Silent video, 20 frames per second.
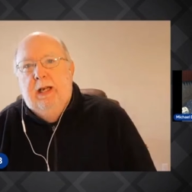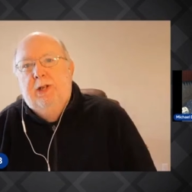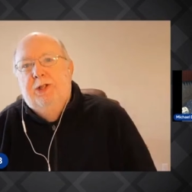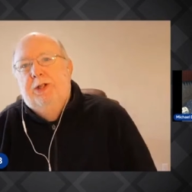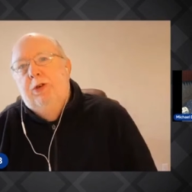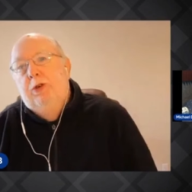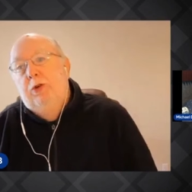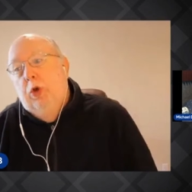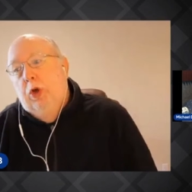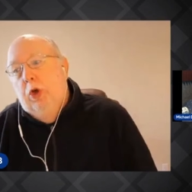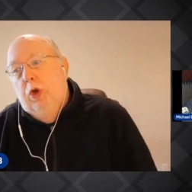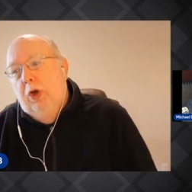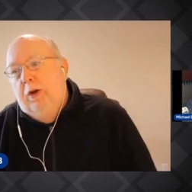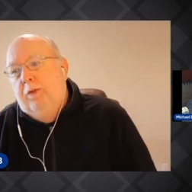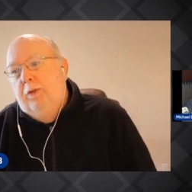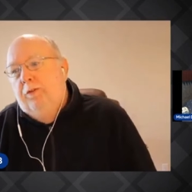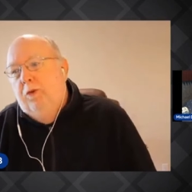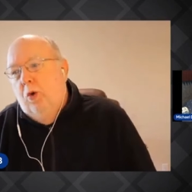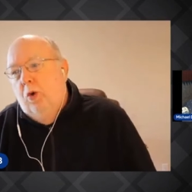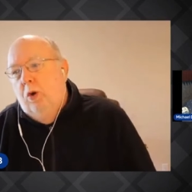And so you
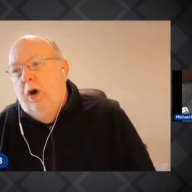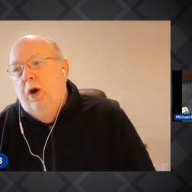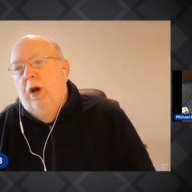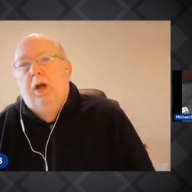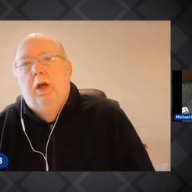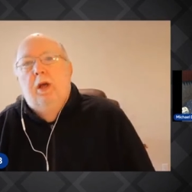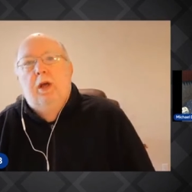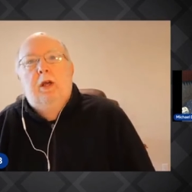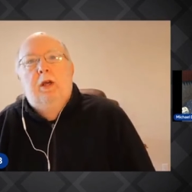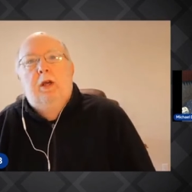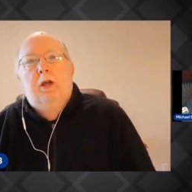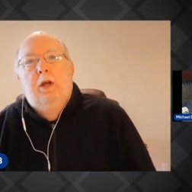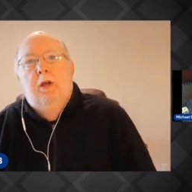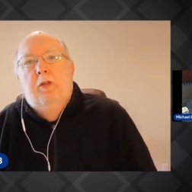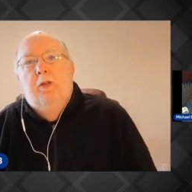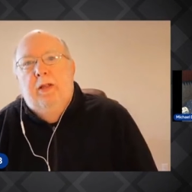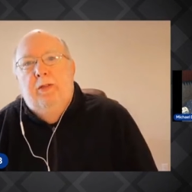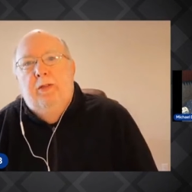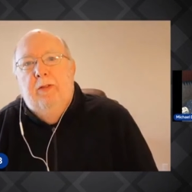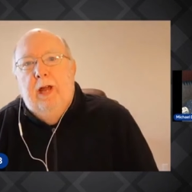look for, you know,
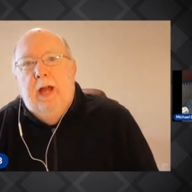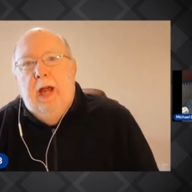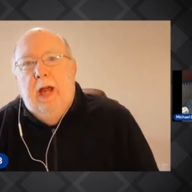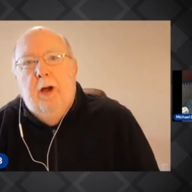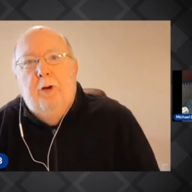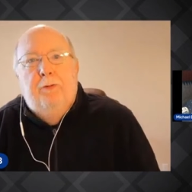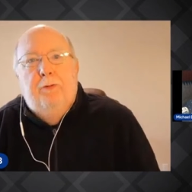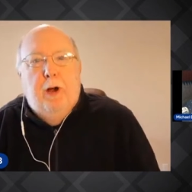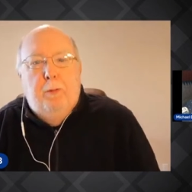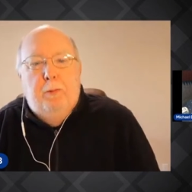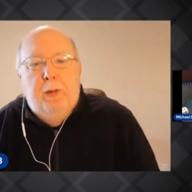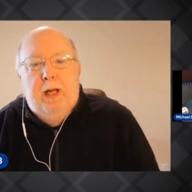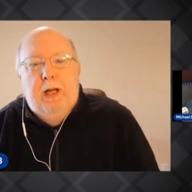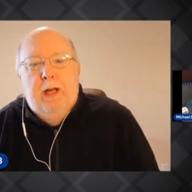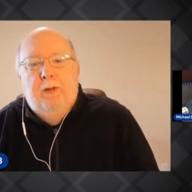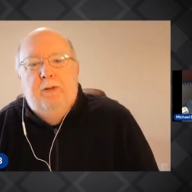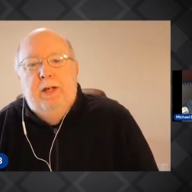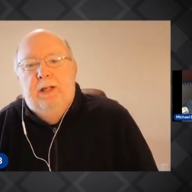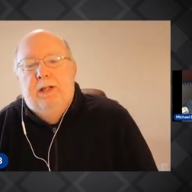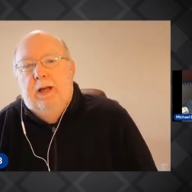the, the airfare P
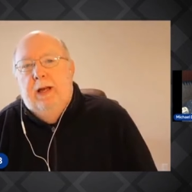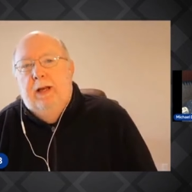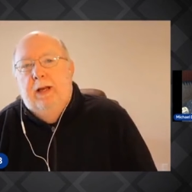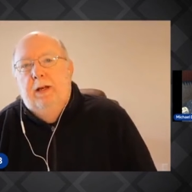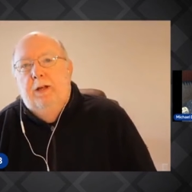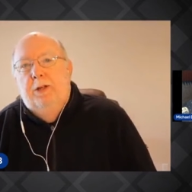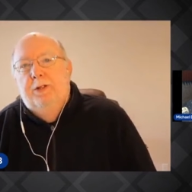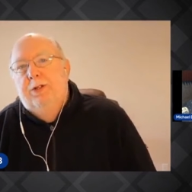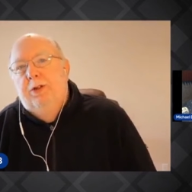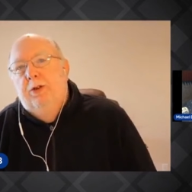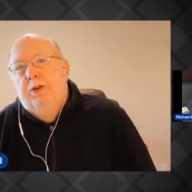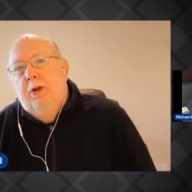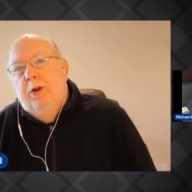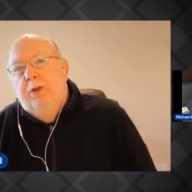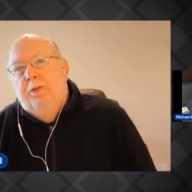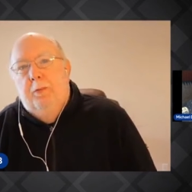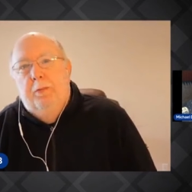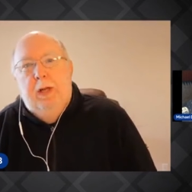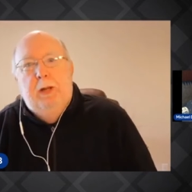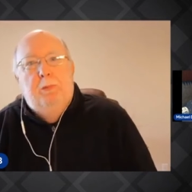F D sales, and you look
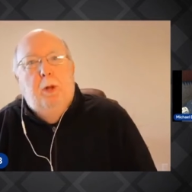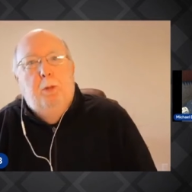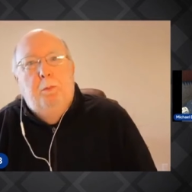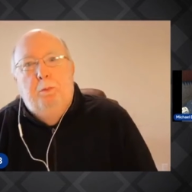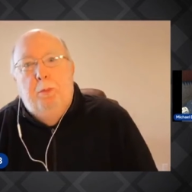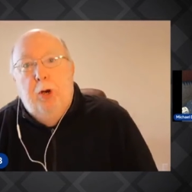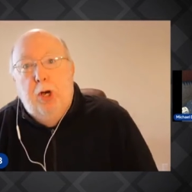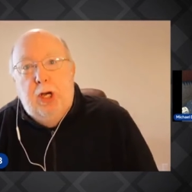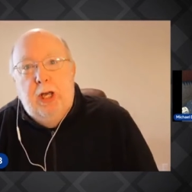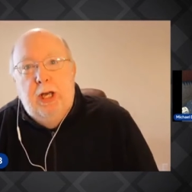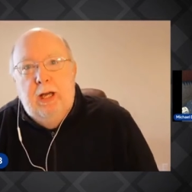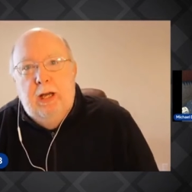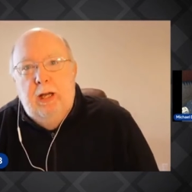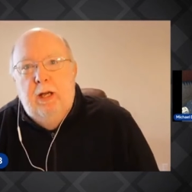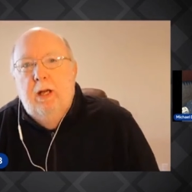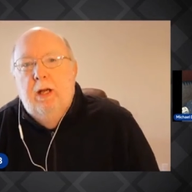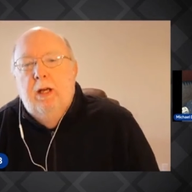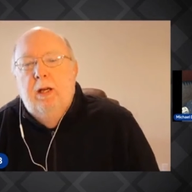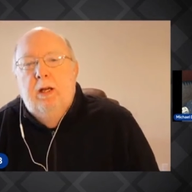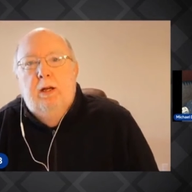for people booking,
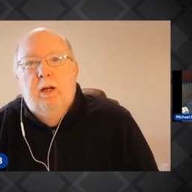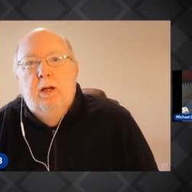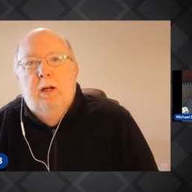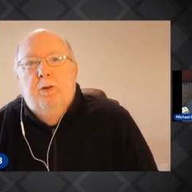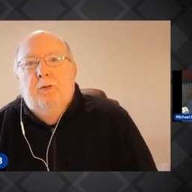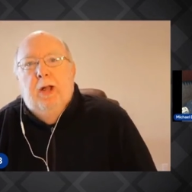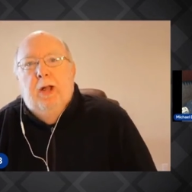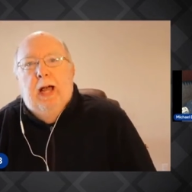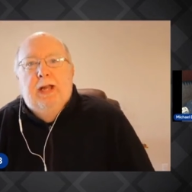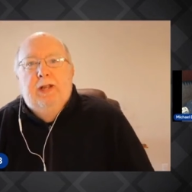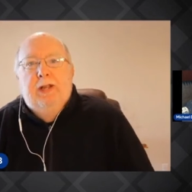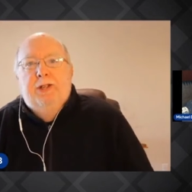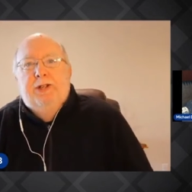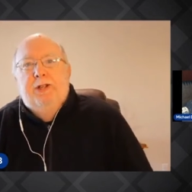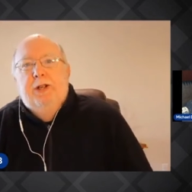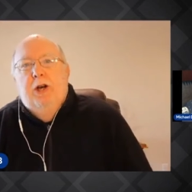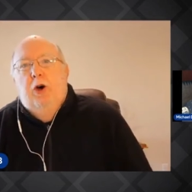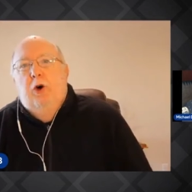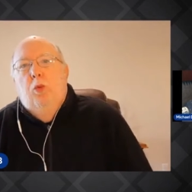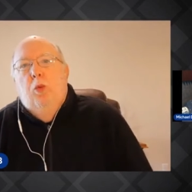you know, flights
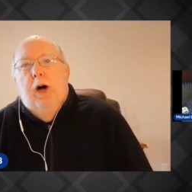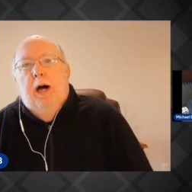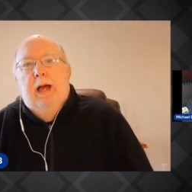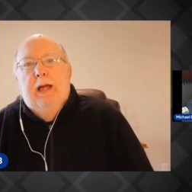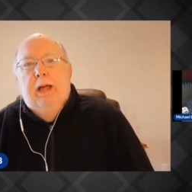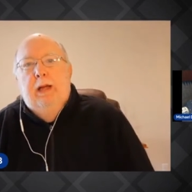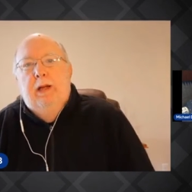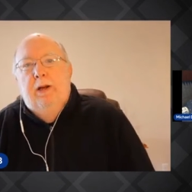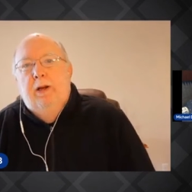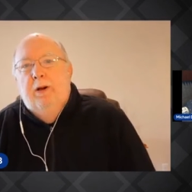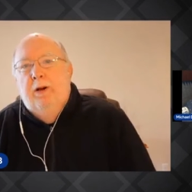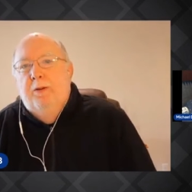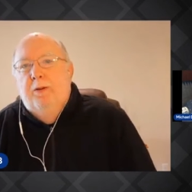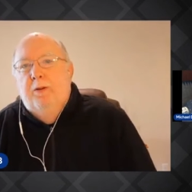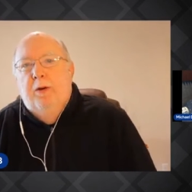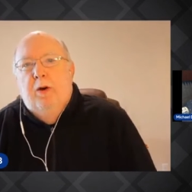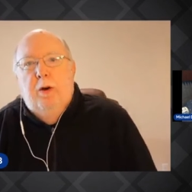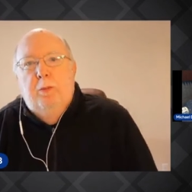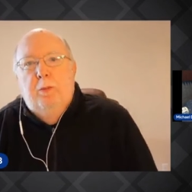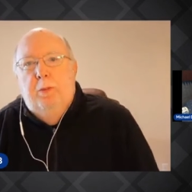to Hawaii, or,
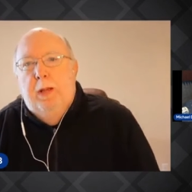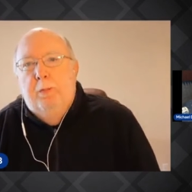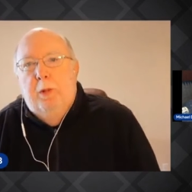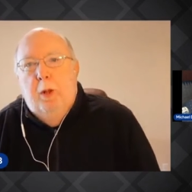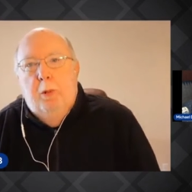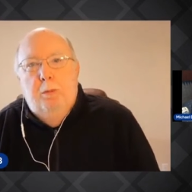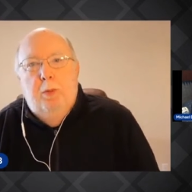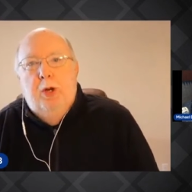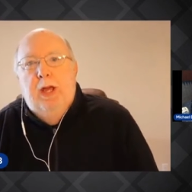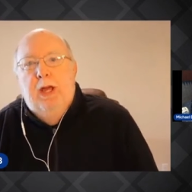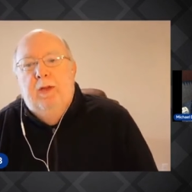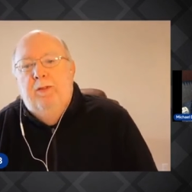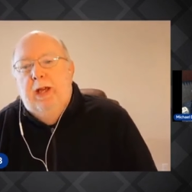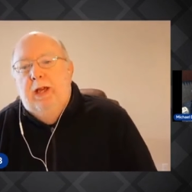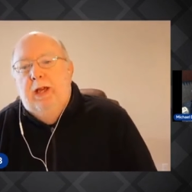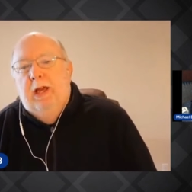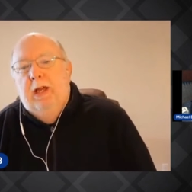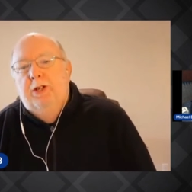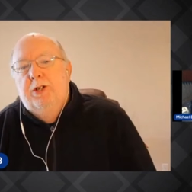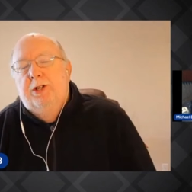or people booking
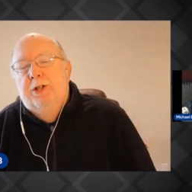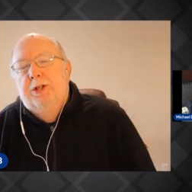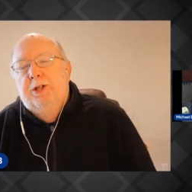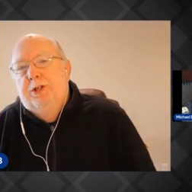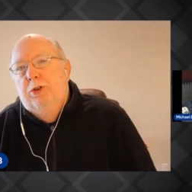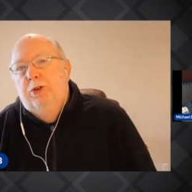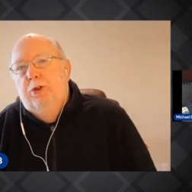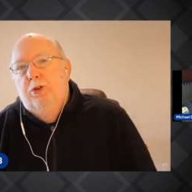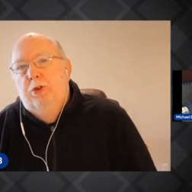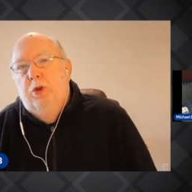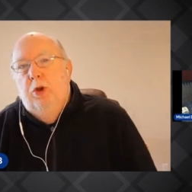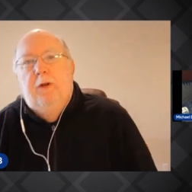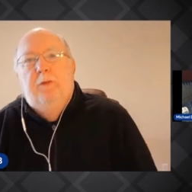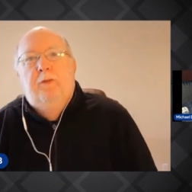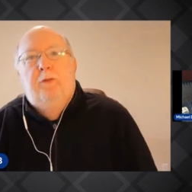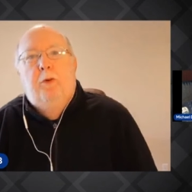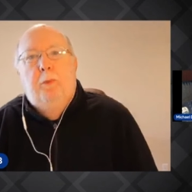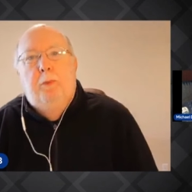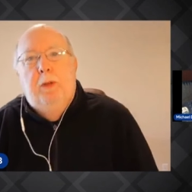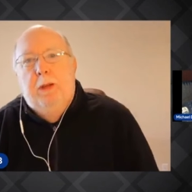vacations, or you look
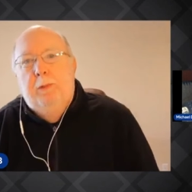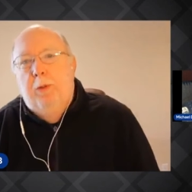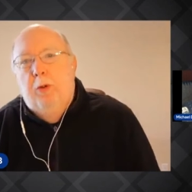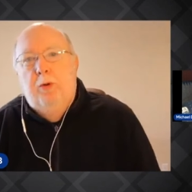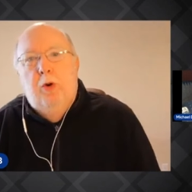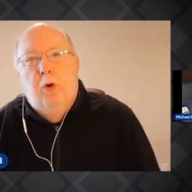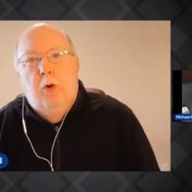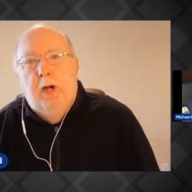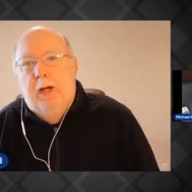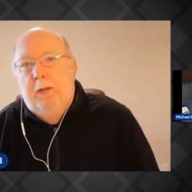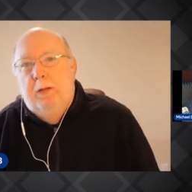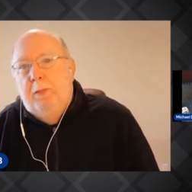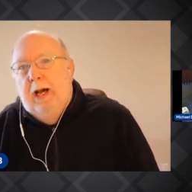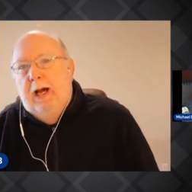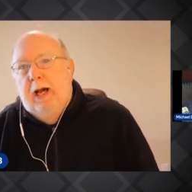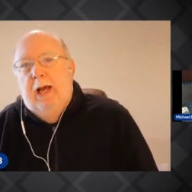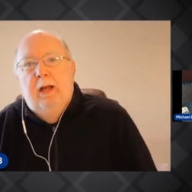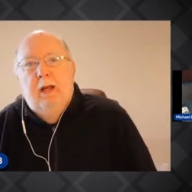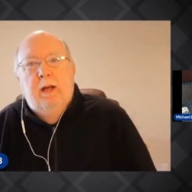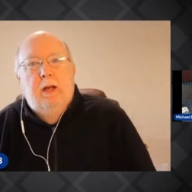for people going to
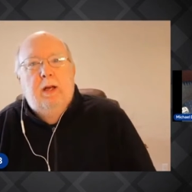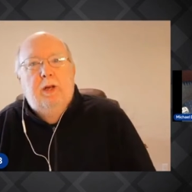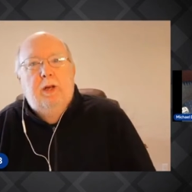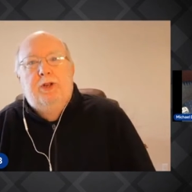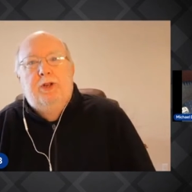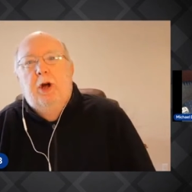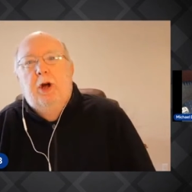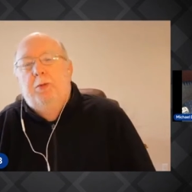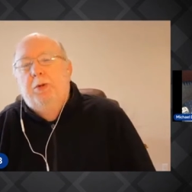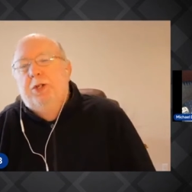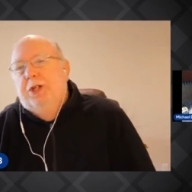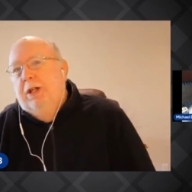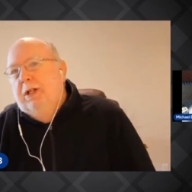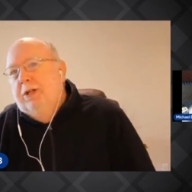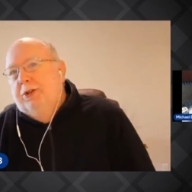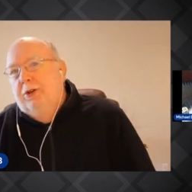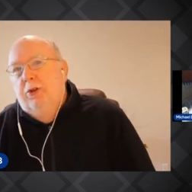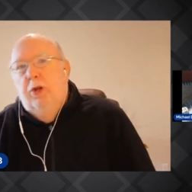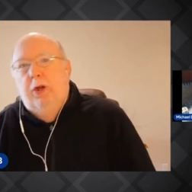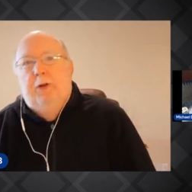buy snow
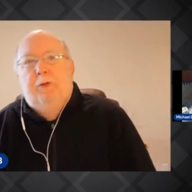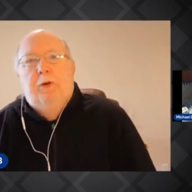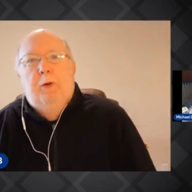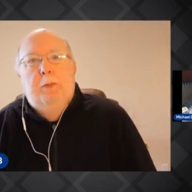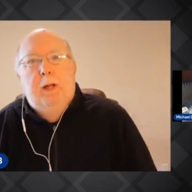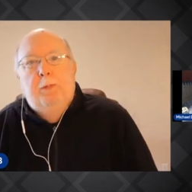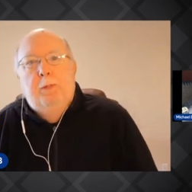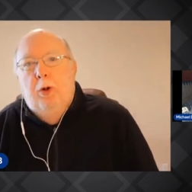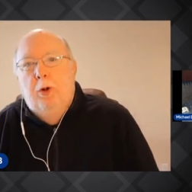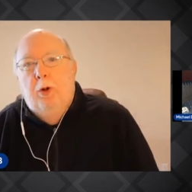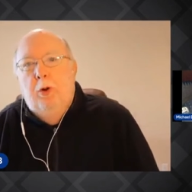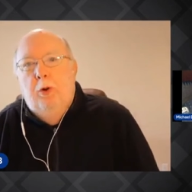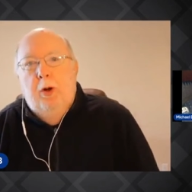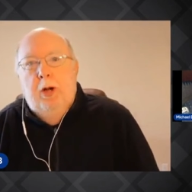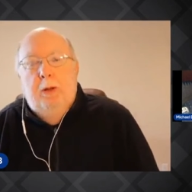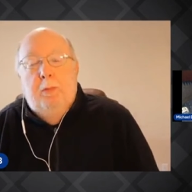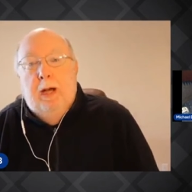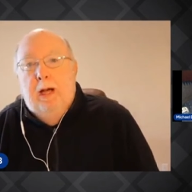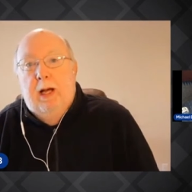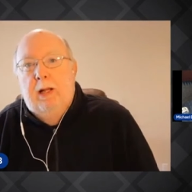machines, or you look for people going
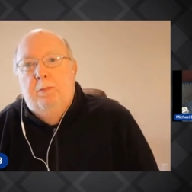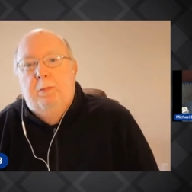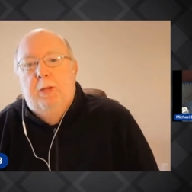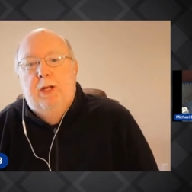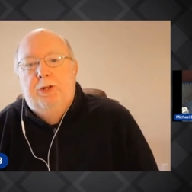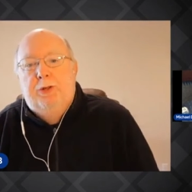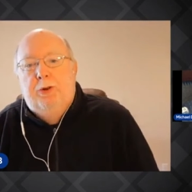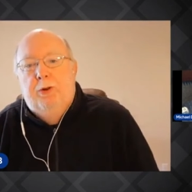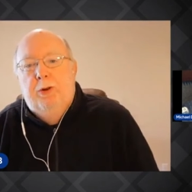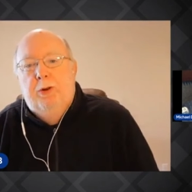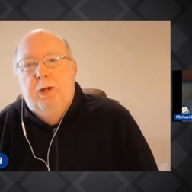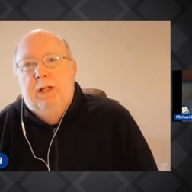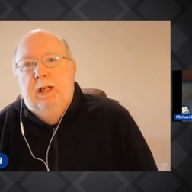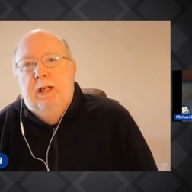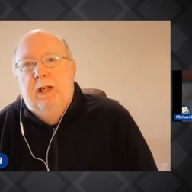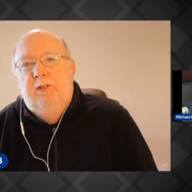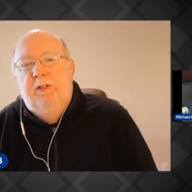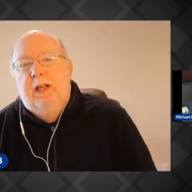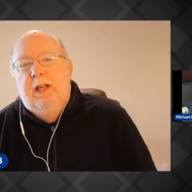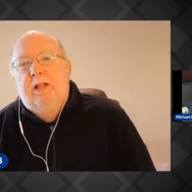to buy the big screen
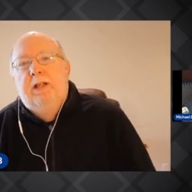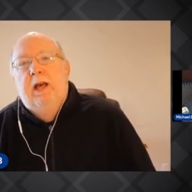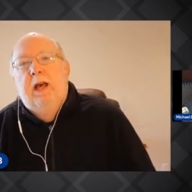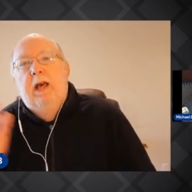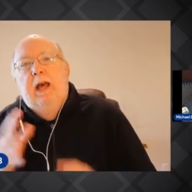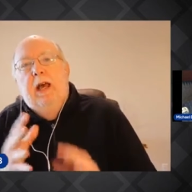T Vs.